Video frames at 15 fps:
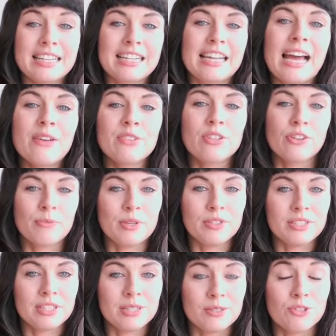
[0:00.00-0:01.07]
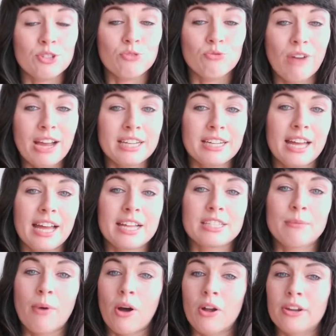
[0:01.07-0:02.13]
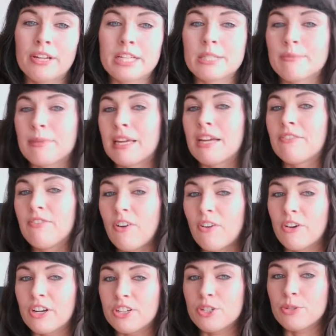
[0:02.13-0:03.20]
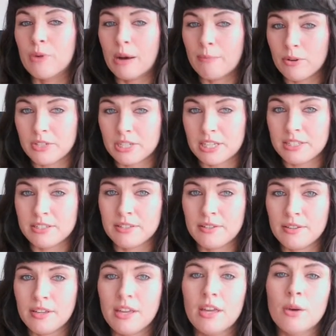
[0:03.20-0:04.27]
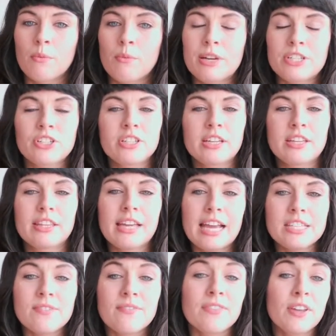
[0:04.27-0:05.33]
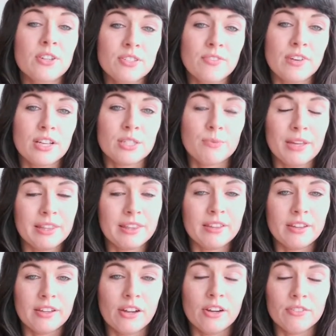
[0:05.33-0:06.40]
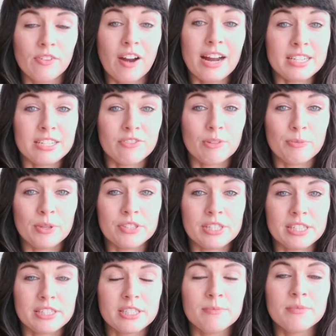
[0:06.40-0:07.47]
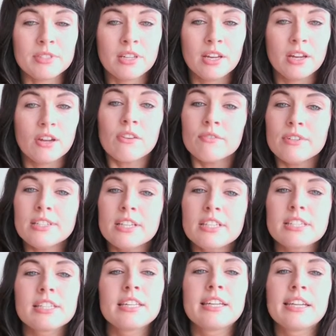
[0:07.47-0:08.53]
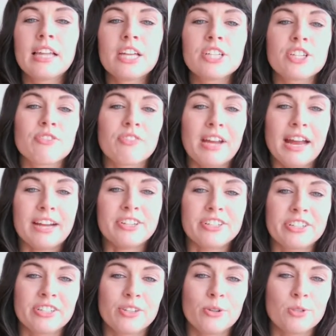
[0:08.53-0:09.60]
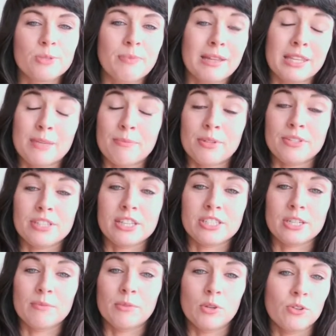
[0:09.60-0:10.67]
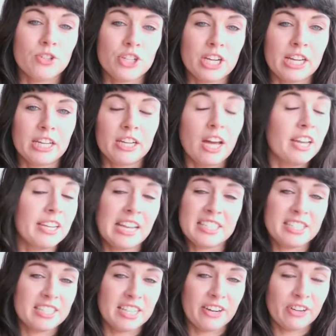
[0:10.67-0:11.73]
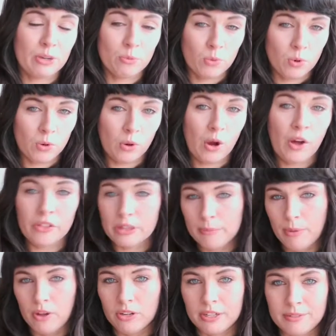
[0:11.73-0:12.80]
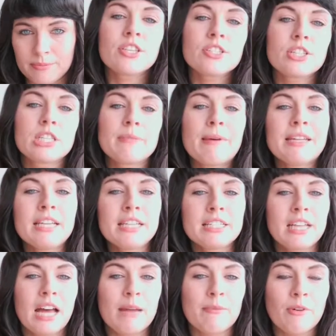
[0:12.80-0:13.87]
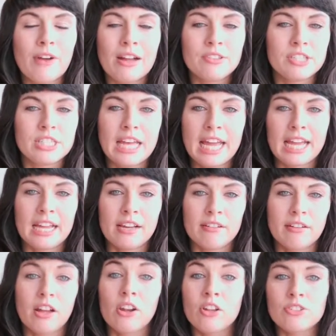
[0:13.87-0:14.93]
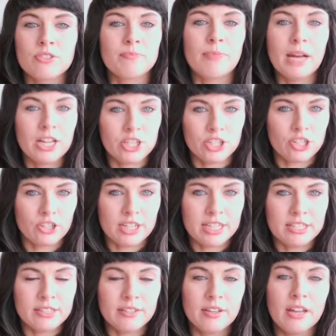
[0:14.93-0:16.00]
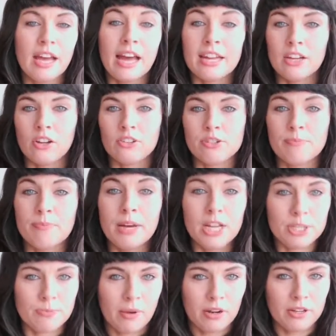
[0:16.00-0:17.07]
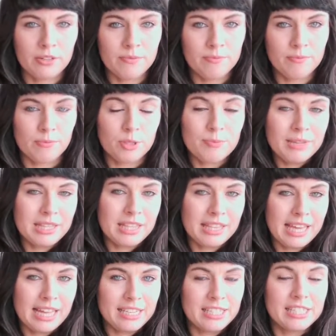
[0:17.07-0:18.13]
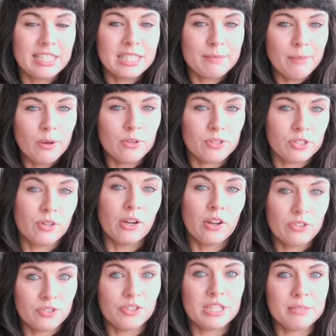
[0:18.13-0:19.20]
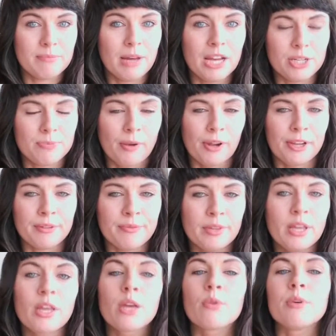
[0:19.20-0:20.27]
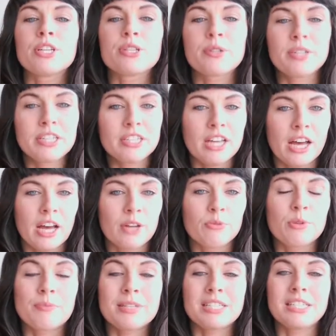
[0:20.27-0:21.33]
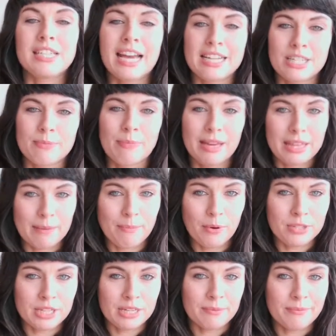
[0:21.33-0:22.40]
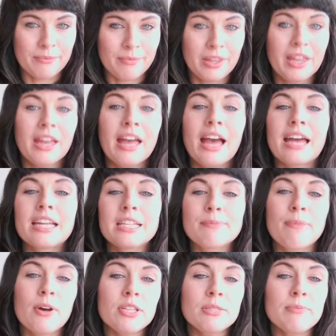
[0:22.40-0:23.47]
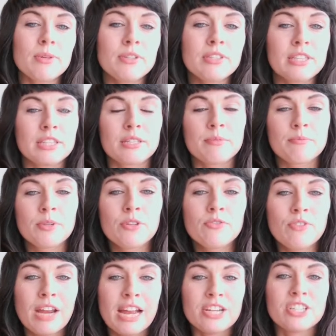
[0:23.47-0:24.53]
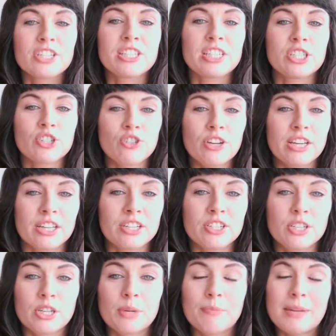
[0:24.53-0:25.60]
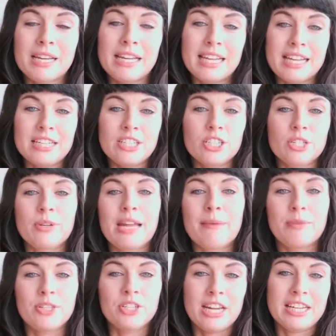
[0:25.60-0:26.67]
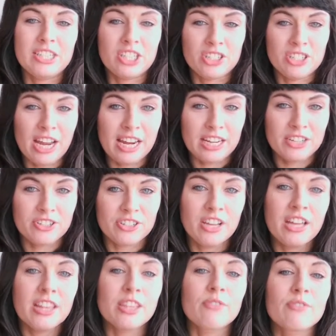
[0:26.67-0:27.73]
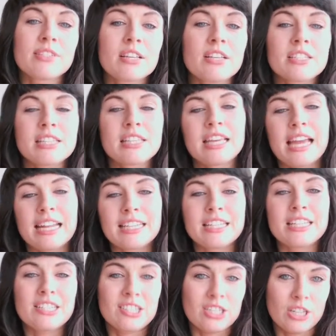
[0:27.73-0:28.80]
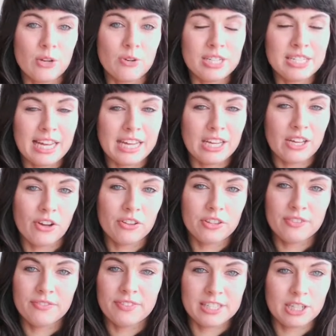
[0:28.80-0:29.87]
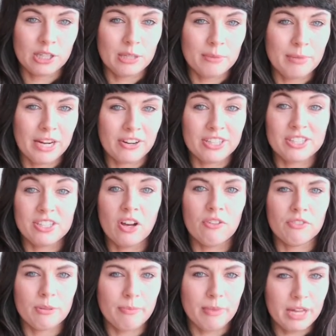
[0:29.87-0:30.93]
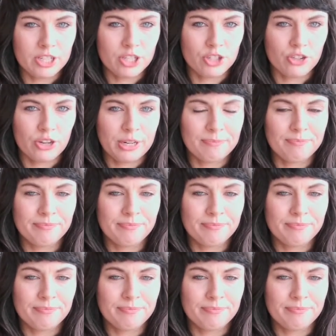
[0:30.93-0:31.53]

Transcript: allows our immune system to recognize the pollen as being foreign to our bodies, which, in the case of those of us with overactive immune systems, results in an allergic reaction caused by the immune system launching an unnecessary war on the pollen. So spending time around, say, a lot of birch trees and a lot of birch pollen would mean that the ant is exposed to a lot of this birch pollen, which in turn would be detected by their body. And it's possible that the immune reactions it's triggered could be linked to an epigenetic change that results in the ant slowly taking on the physical appearance of the birch tree.